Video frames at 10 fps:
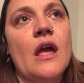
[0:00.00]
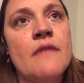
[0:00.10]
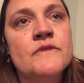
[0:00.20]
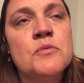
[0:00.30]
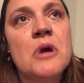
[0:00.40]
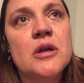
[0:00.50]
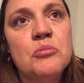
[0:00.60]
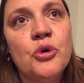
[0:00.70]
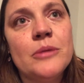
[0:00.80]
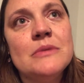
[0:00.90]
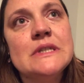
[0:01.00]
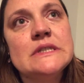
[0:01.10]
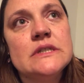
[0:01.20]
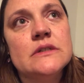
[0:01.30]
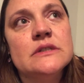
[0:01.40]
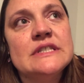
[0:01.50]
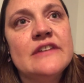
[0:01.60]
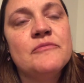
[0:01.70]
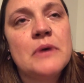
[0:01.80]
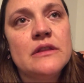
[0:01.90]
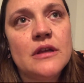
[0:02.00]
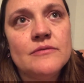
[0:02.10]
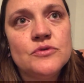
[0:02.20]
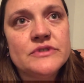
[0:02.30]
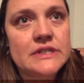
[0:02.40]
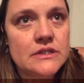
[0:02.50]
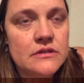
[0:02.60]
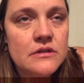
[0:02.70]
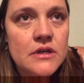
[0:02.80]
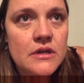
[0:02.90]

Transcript: after my appointments and see if my levels and,